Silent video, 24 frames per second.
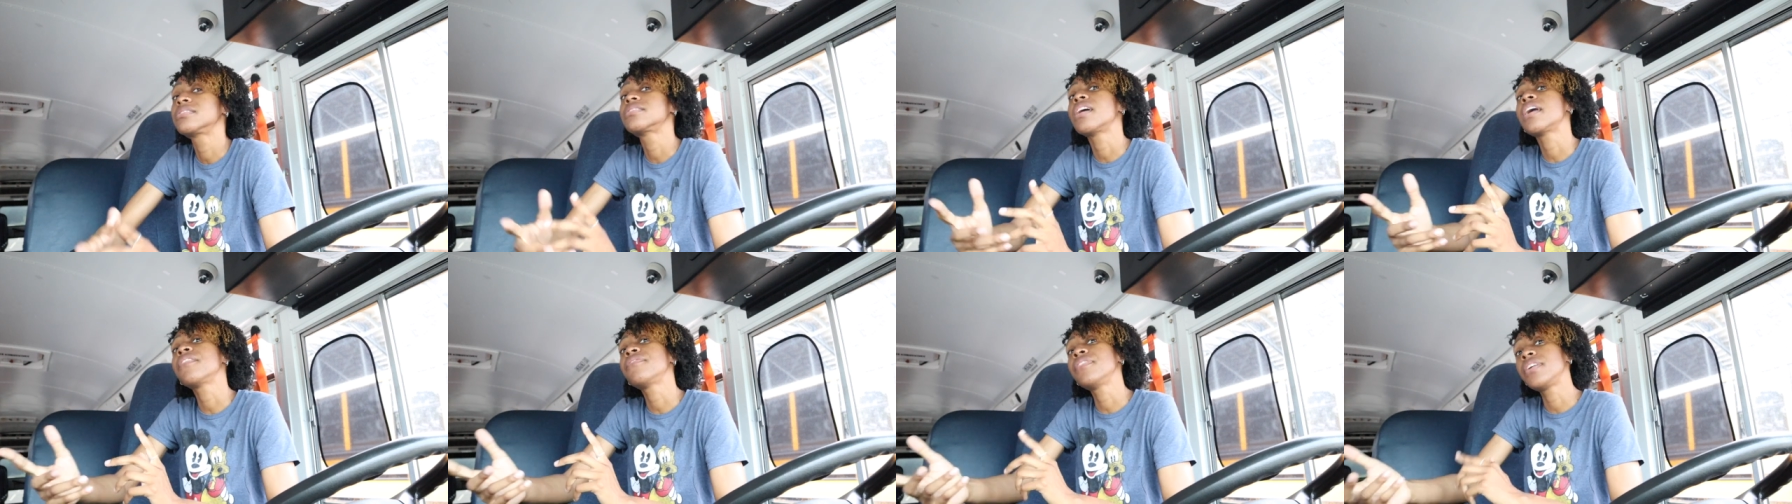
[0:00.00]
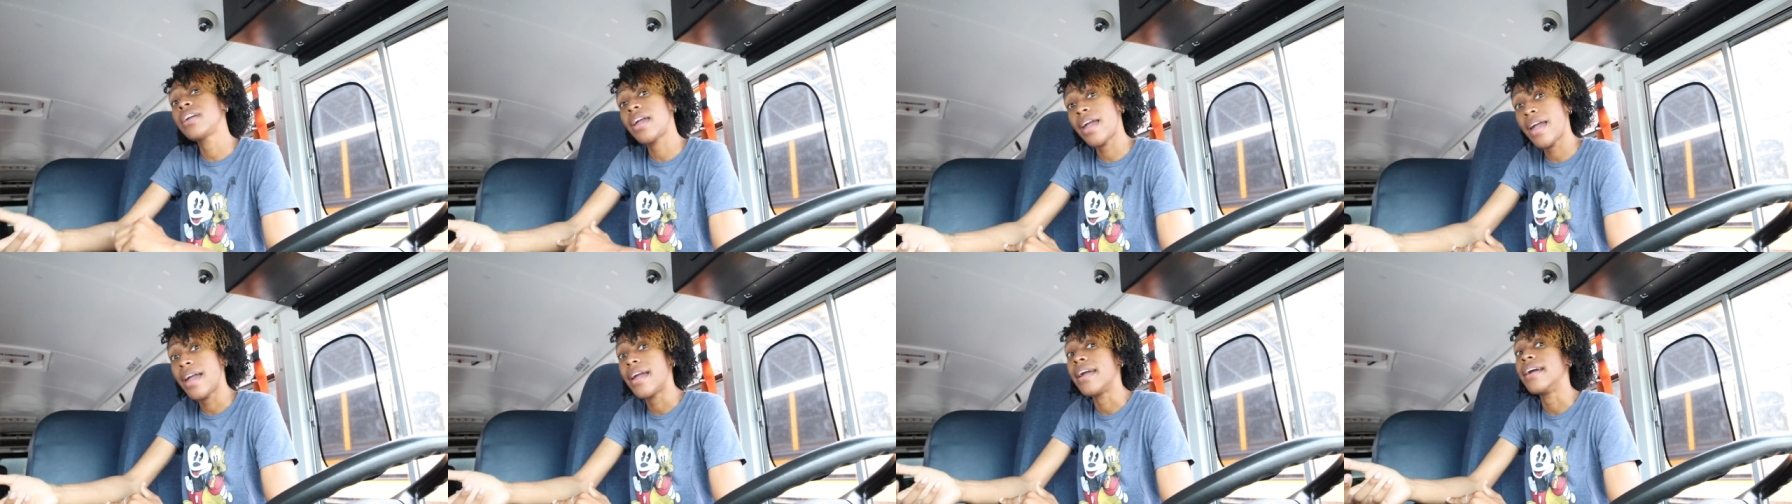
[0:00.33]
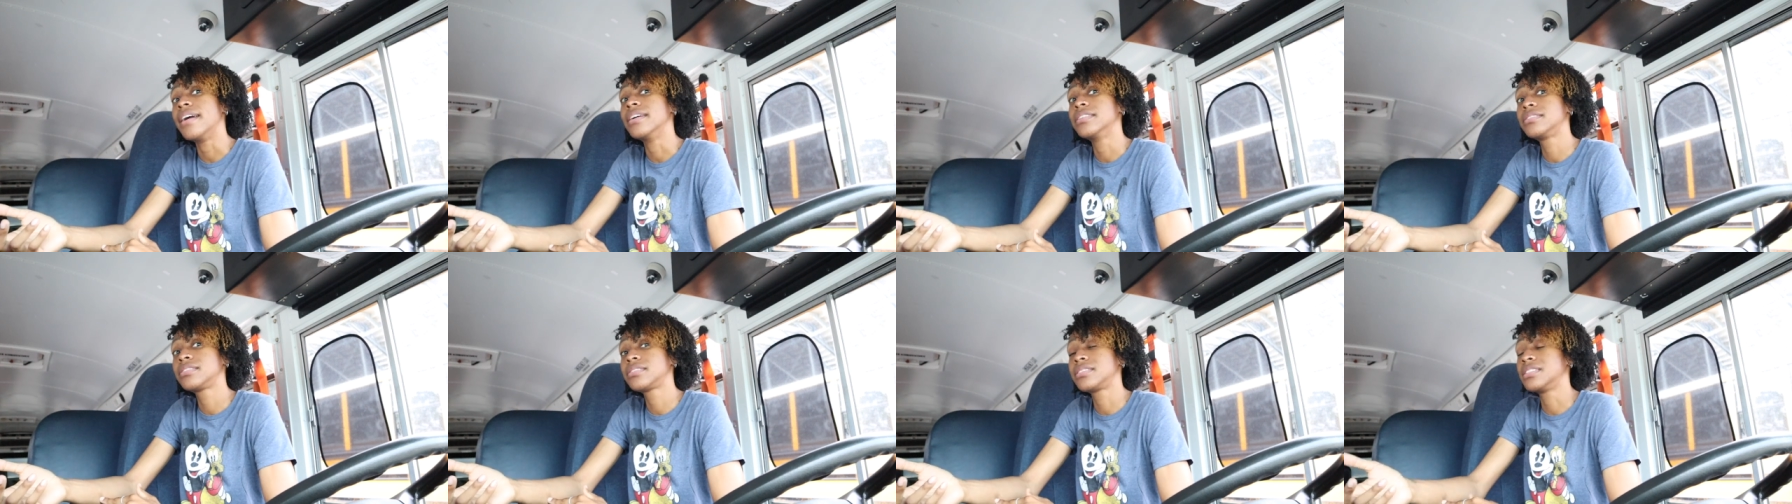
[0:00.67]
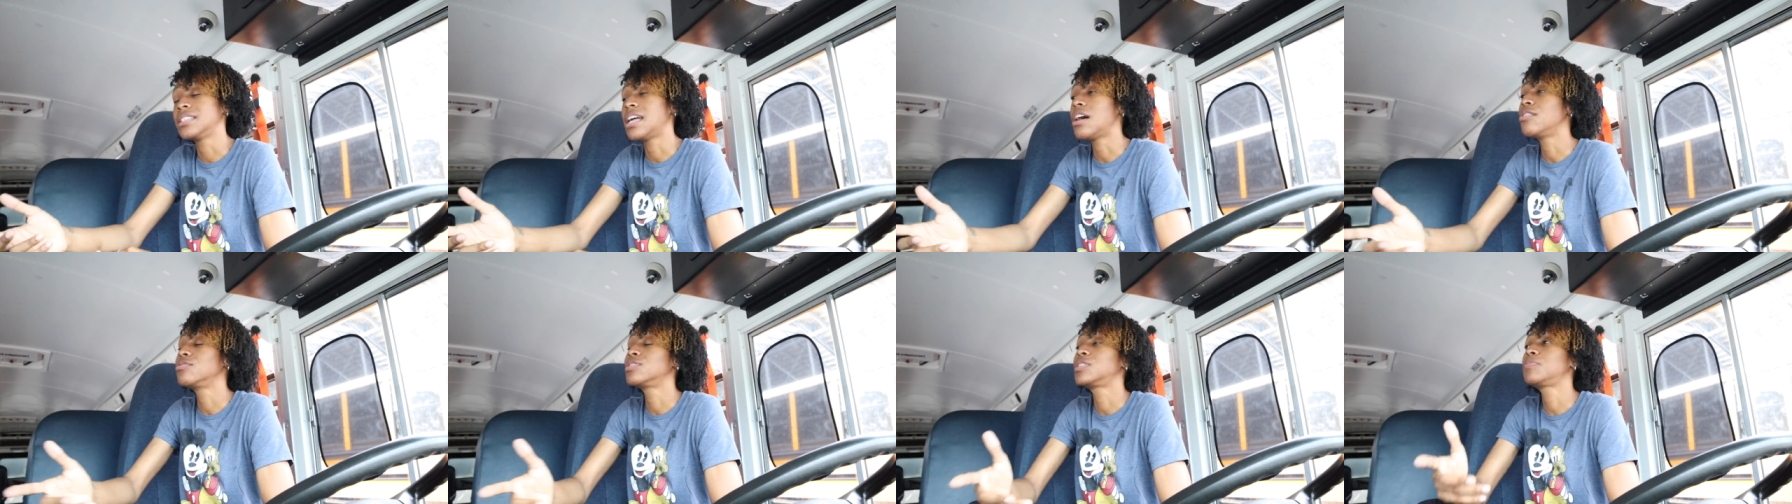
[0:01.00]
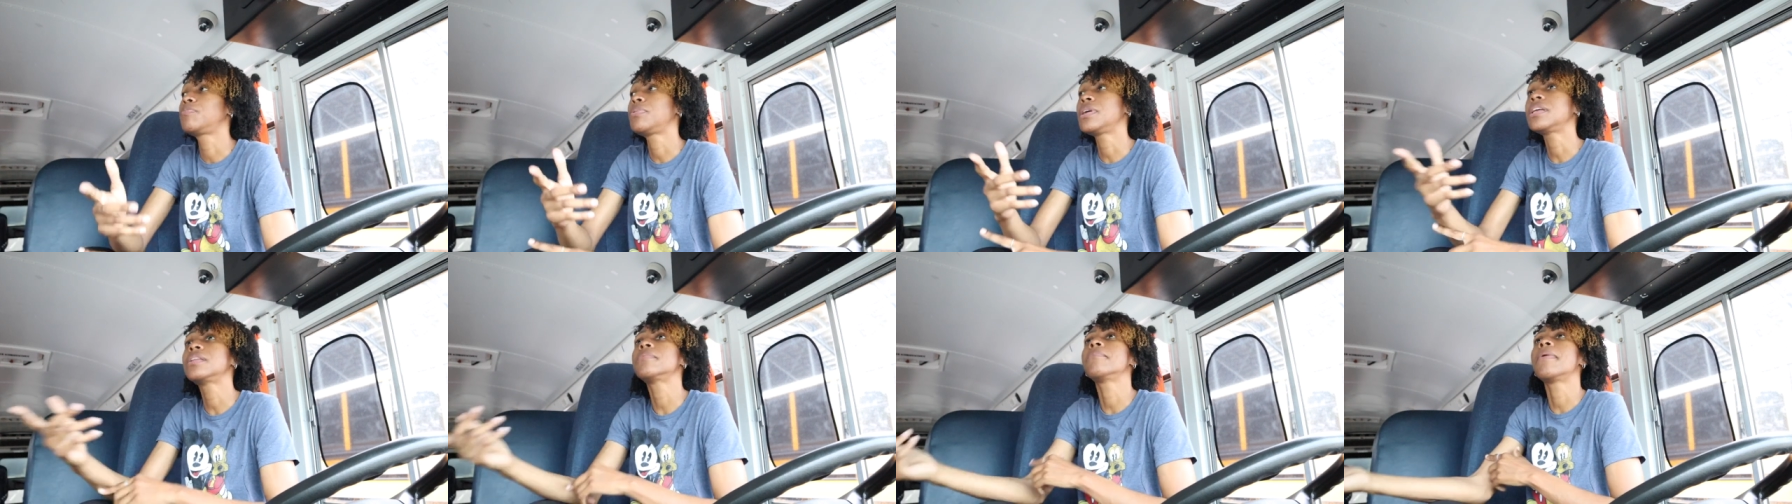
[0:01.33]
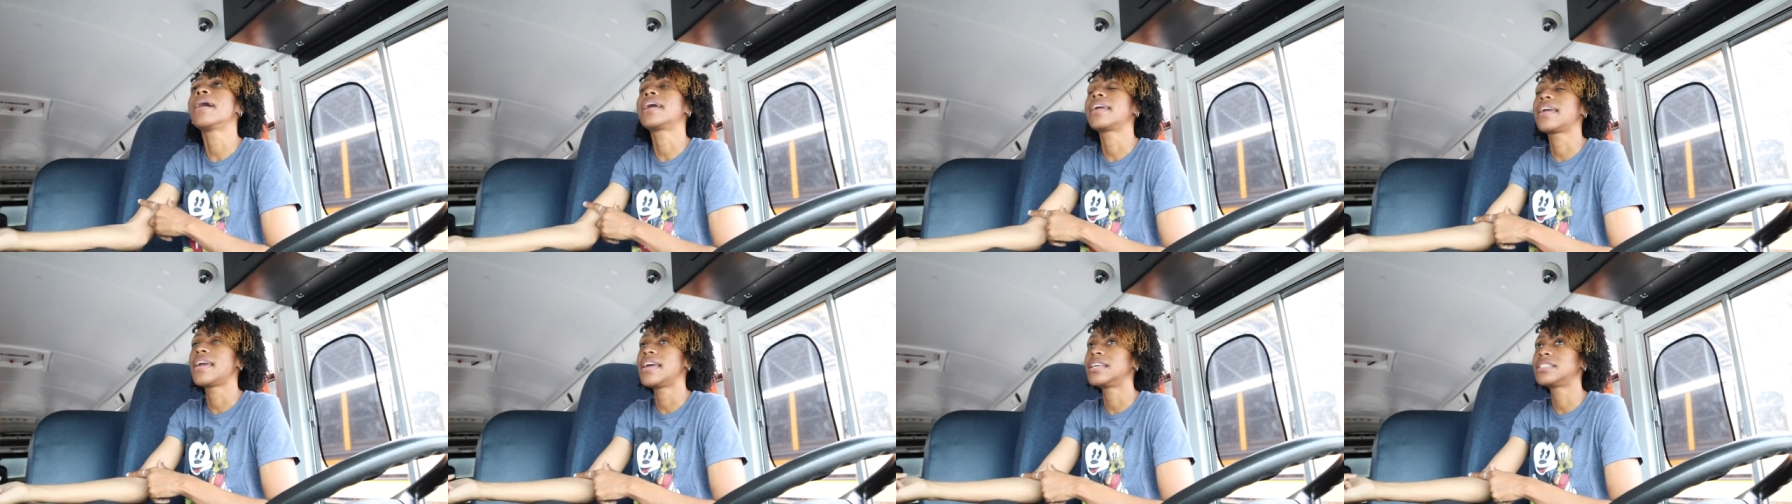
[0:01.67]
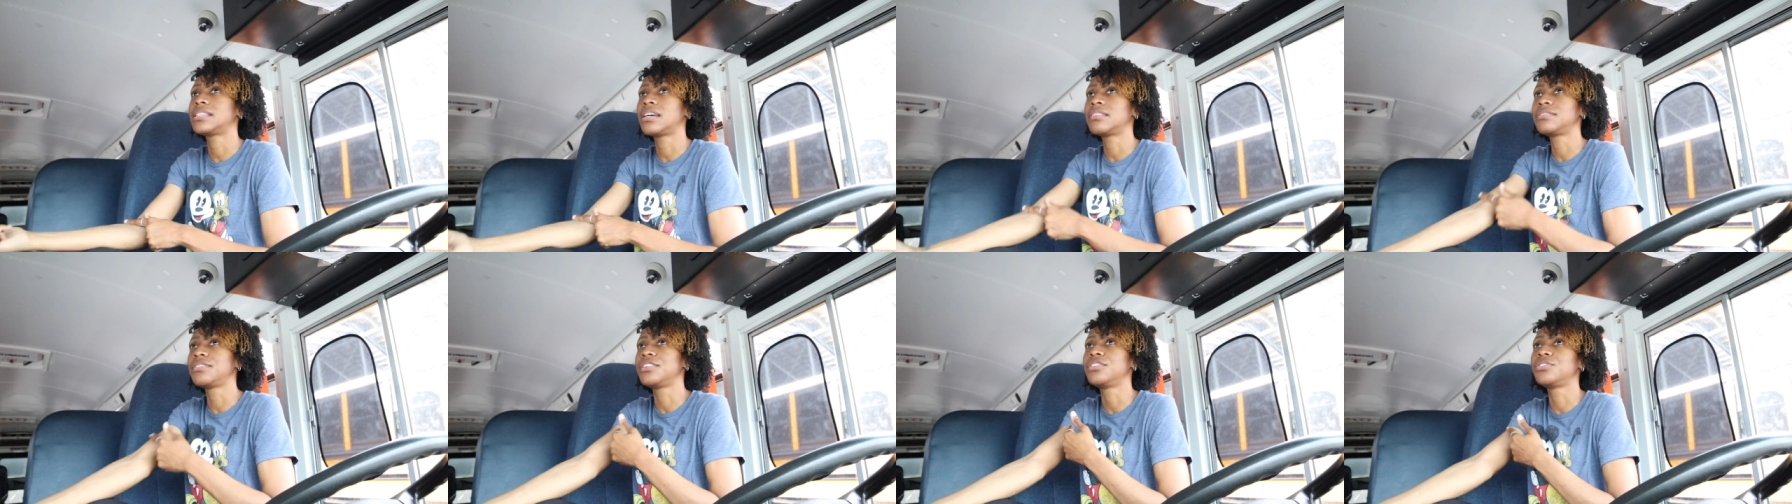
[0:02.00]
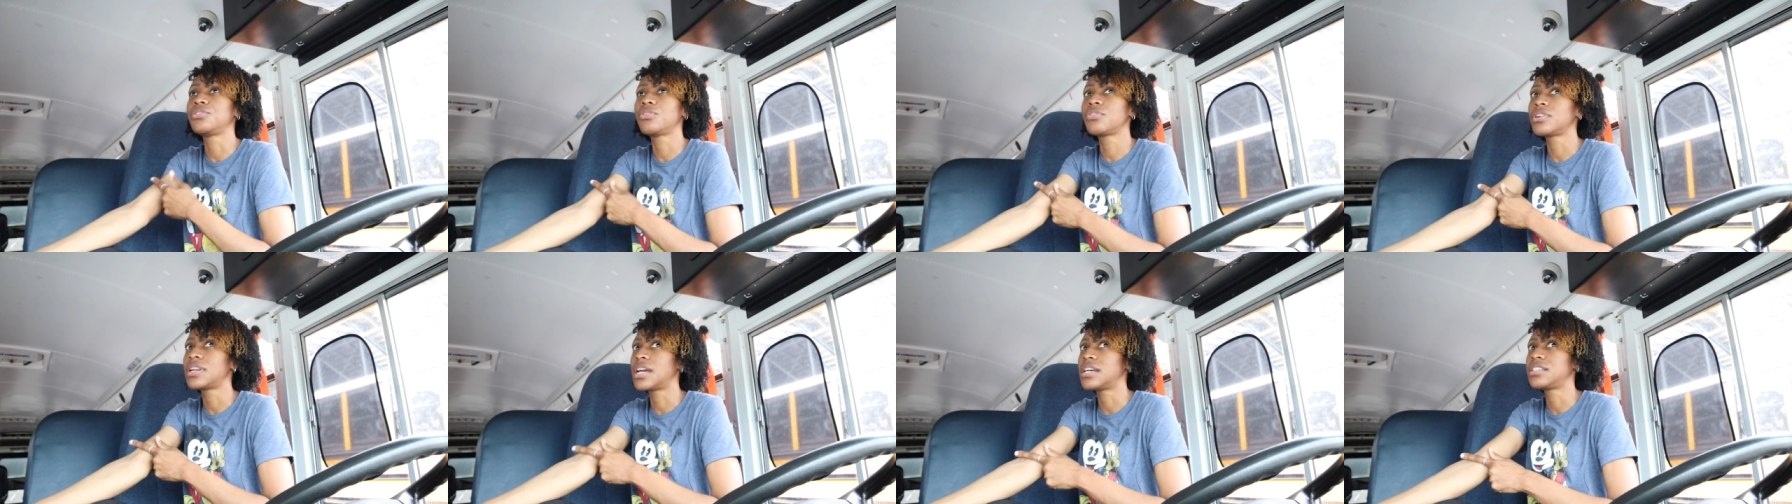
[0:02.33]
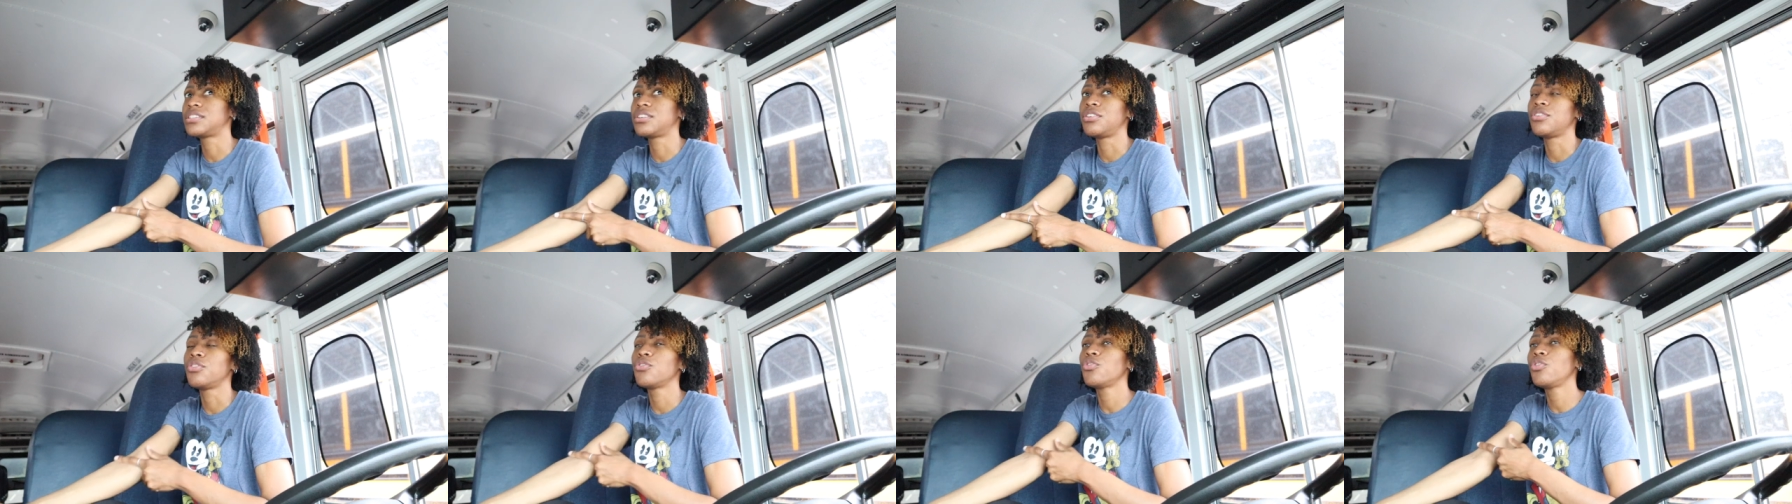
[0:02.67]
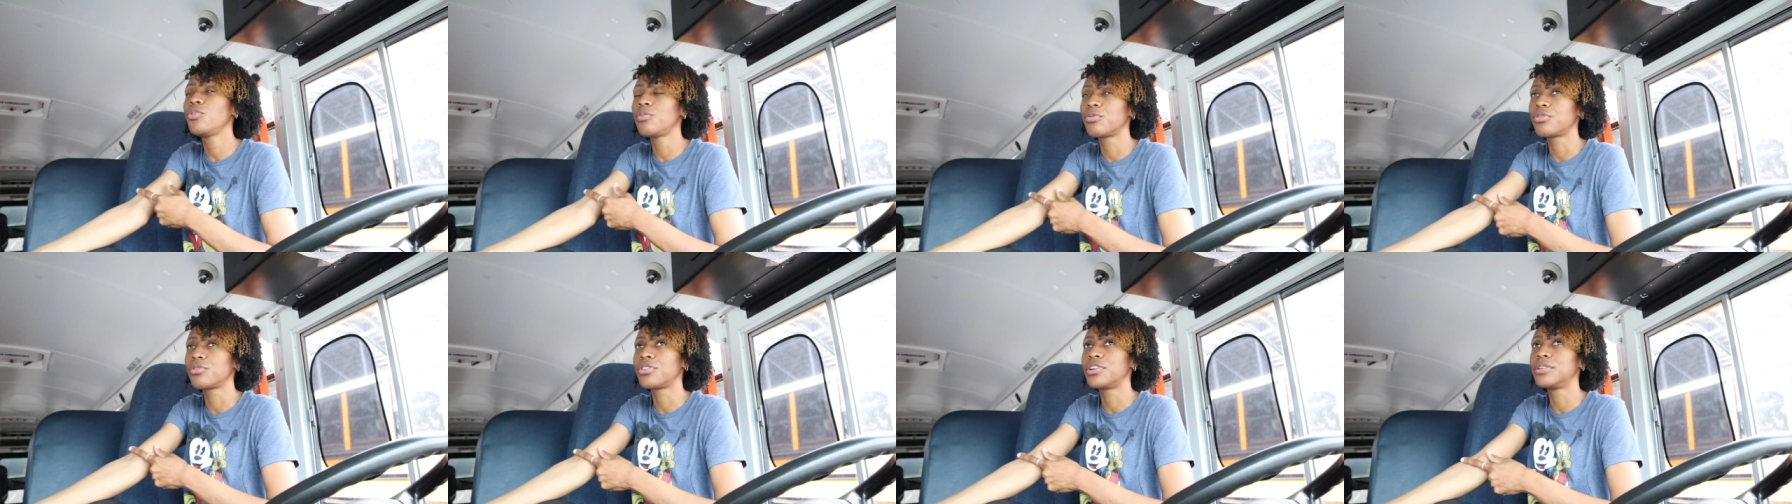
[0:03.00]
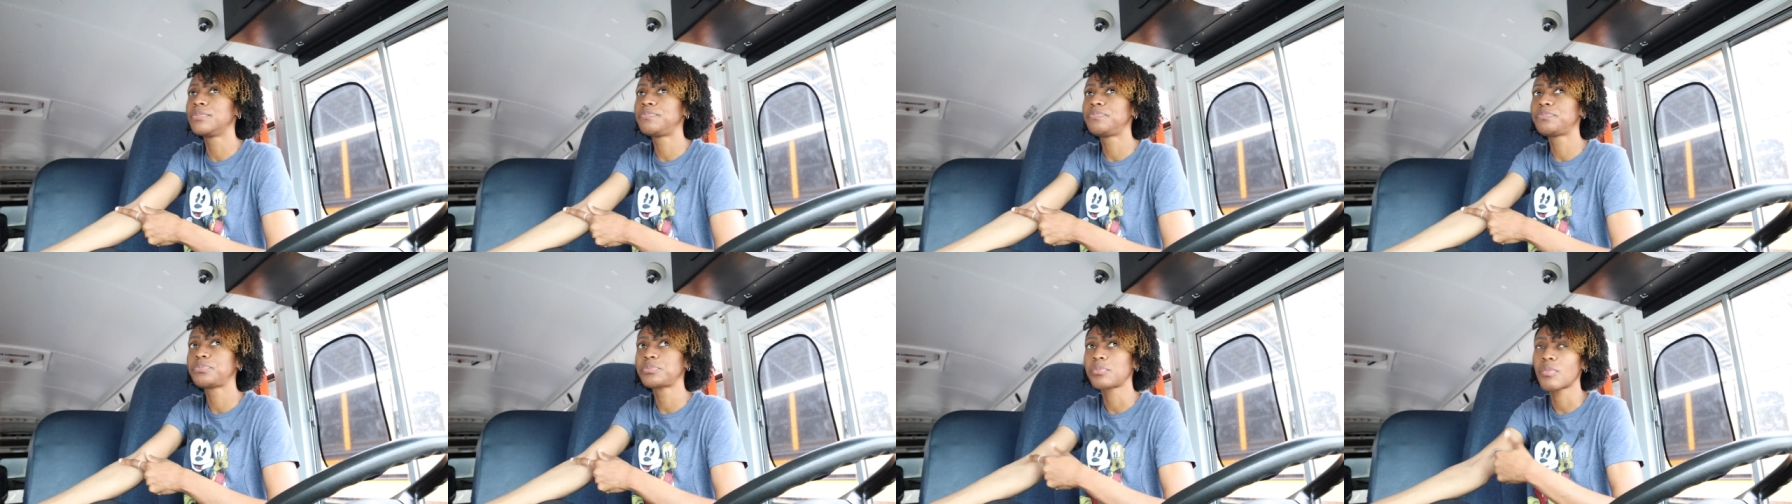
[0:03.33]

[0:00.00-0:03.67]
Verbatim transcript: saving gas because I was spending my gas out there door dashing and Ubering.